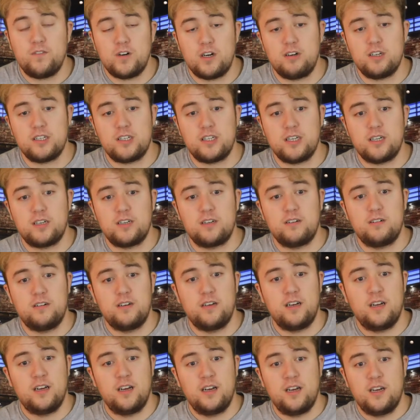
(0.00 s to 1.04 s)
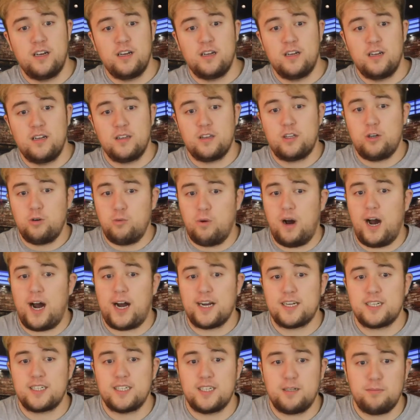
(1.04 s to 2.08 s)
forward to, to
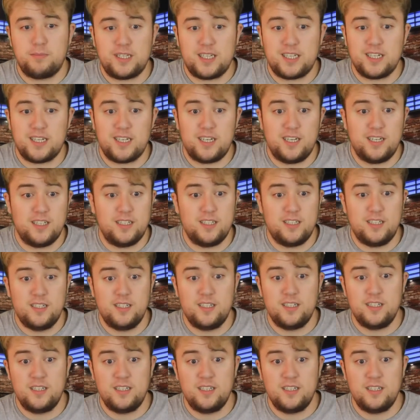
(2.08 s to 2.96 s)
watching because,